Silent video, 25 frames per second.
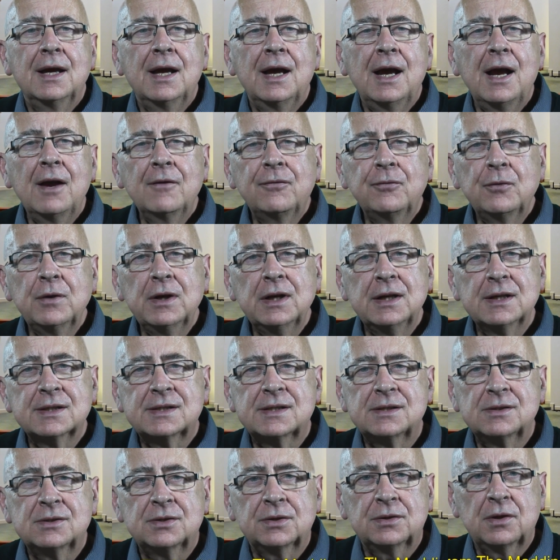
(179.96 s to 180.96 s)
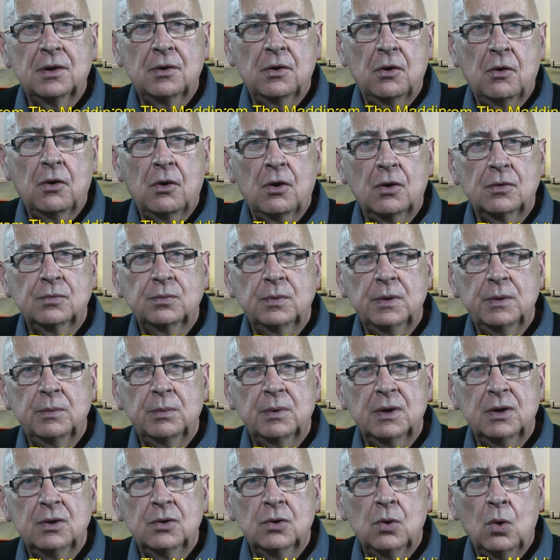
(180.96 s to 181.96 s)
If we listen to the Lord, we
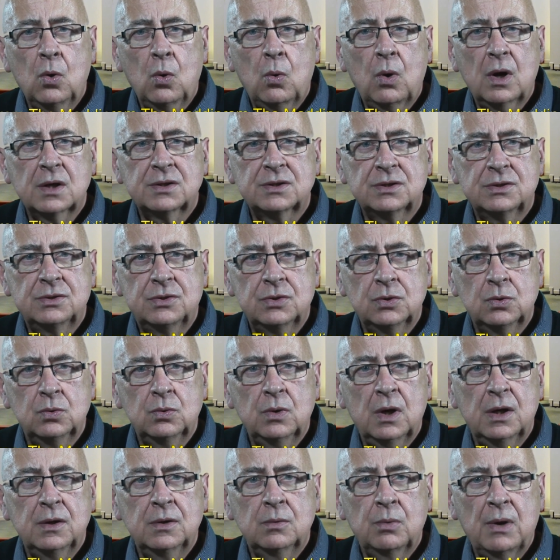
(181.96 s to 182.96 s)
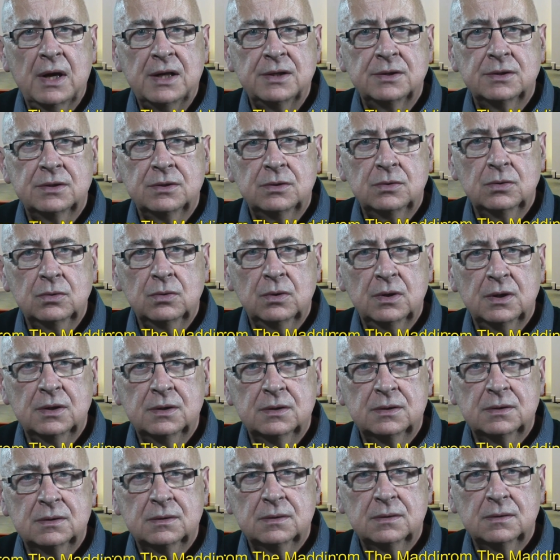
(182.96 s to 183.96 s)
will know what to do and when to do
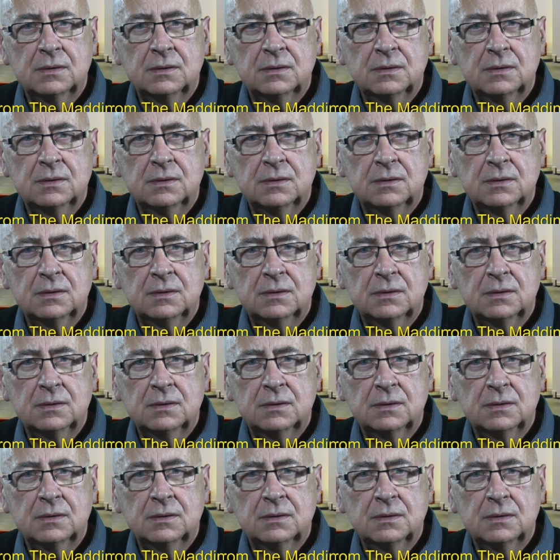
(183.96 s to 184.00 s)
it.